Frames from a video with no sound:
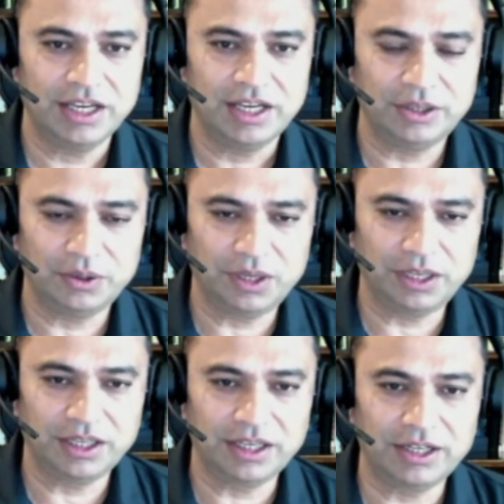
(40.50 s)

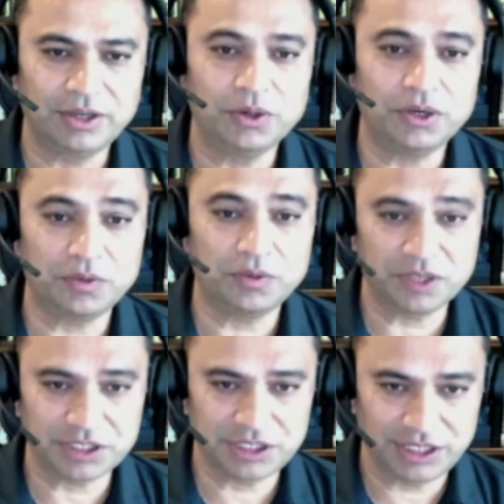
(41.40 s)
during uh,
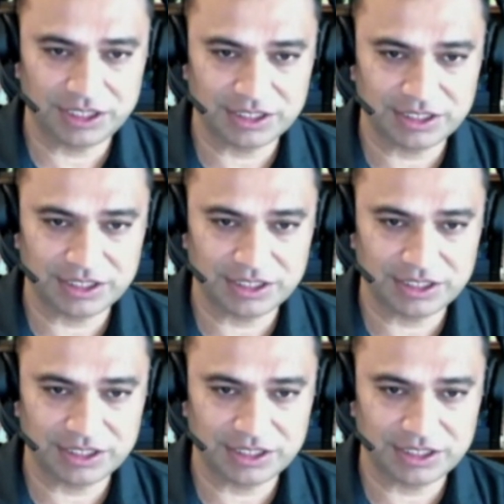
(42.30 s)
Hortonworks days.